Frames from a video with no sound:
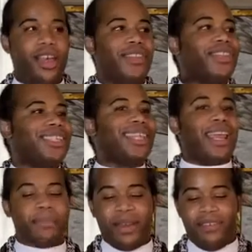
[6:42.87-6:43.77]
The
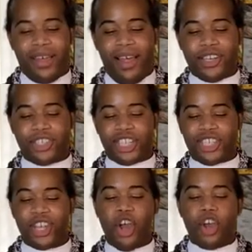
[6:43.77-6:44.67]
statement of
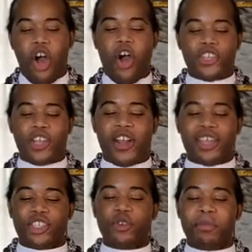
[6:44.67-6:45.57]
conscience calls on
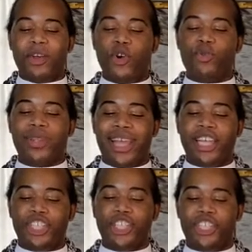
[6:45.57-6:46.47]
us to build
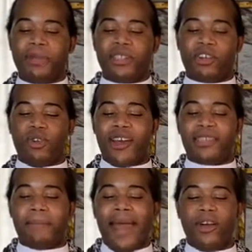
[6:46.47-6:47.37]
relationships
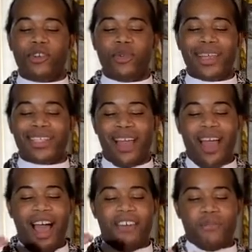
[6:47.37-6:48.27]
across boundaries
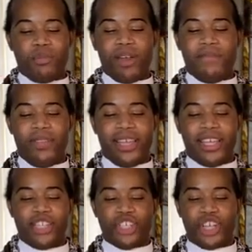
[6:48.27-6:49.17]
of
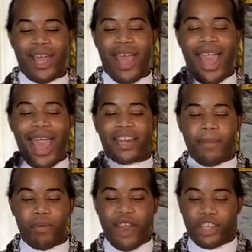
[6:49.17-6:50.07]
privilege and
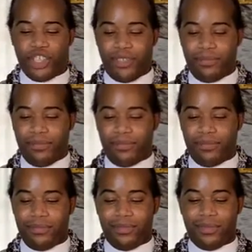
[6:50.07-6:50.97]
oppression.
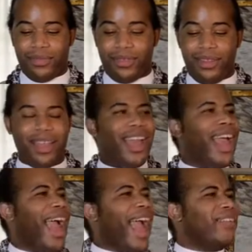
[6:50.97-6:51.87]

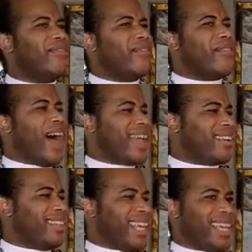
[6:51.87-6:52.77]
And
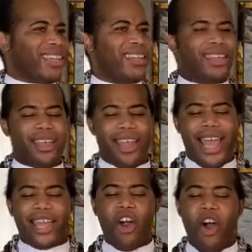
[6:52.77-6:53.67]
finally,
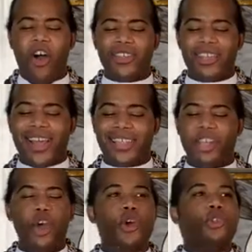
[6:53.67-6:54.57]
it calls on
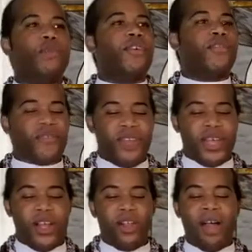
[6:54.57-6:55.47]
us to
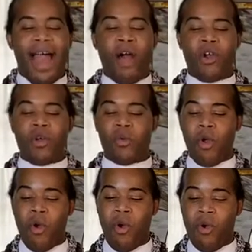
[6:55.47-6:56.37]
fulfill our
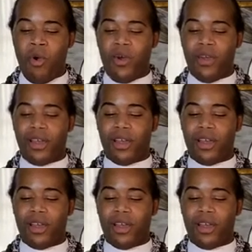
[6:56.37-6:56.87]
role